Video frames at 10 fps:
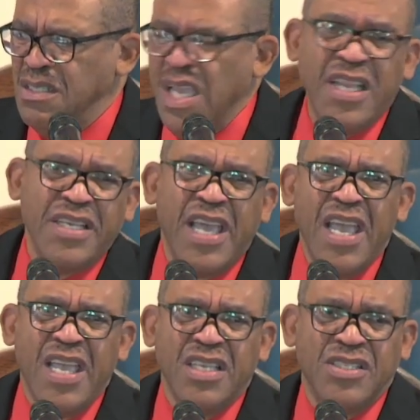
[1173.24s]

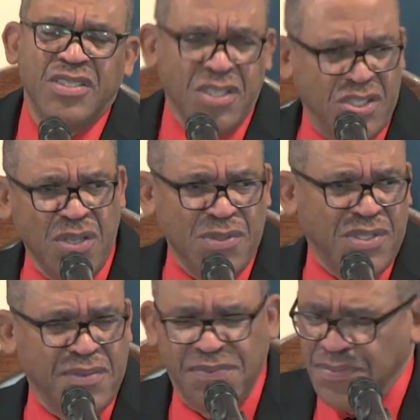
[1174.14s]
engaged to
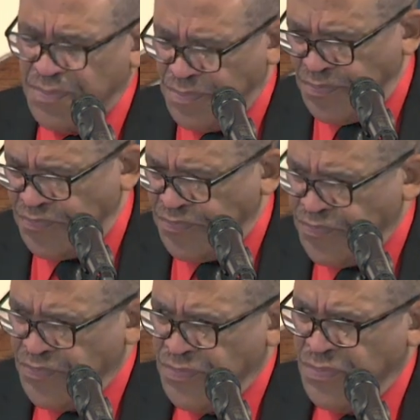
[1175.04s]
Joseph.
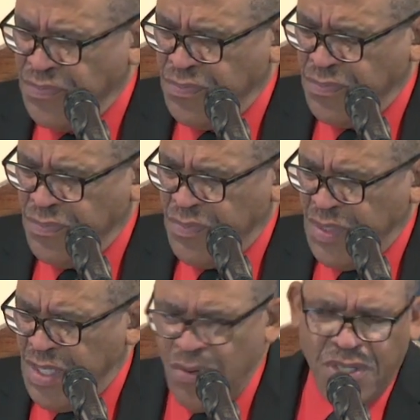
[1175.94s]

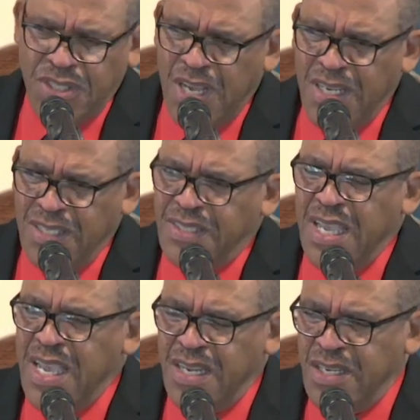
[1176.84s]
And I want you to
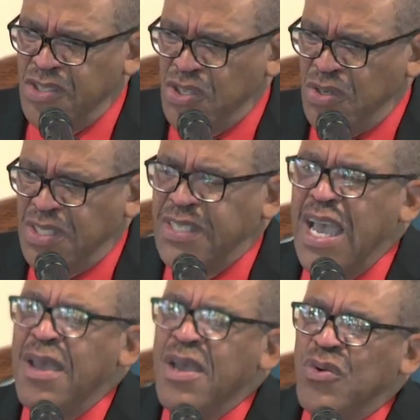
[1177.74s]
understand in the Jewish
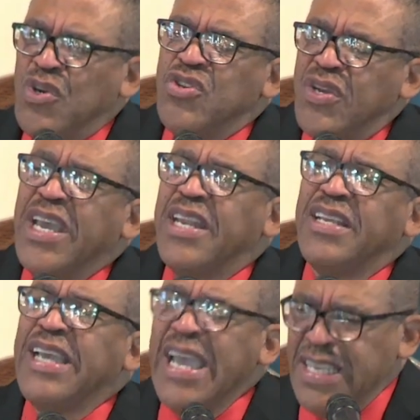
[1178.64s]
time, when you get
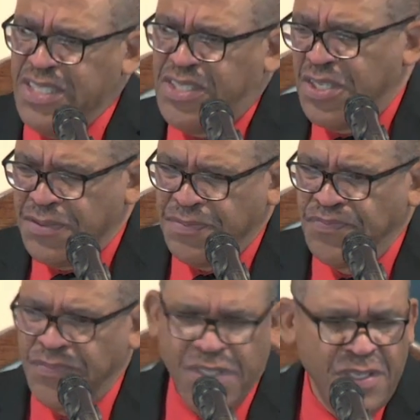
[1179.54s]
engaged,
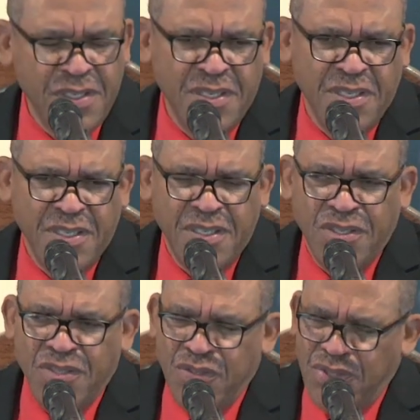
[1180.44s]

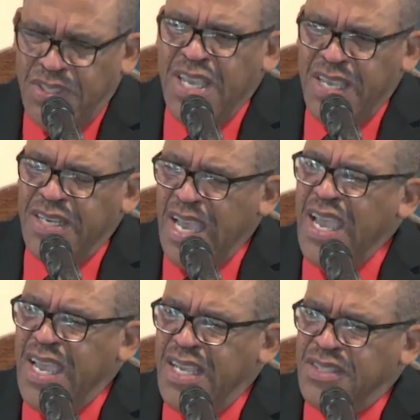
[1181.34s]
you stay
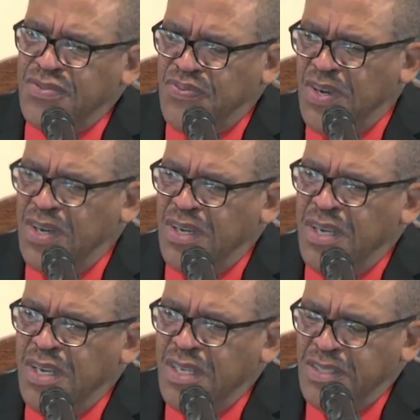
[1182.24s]
engaged
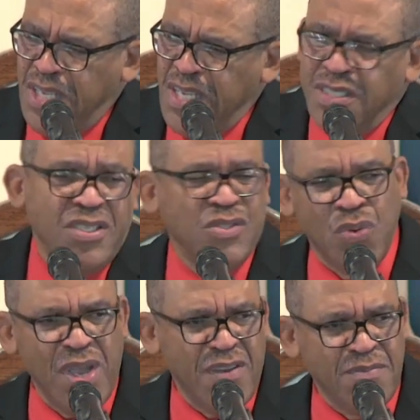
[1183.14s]
for 10 to
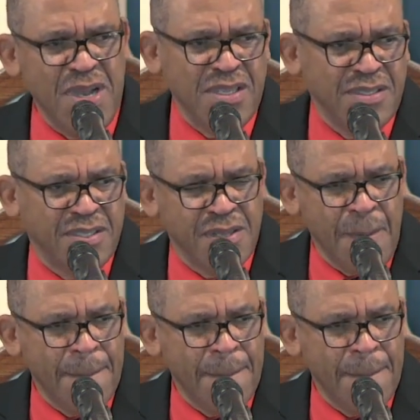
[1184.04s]
12 months.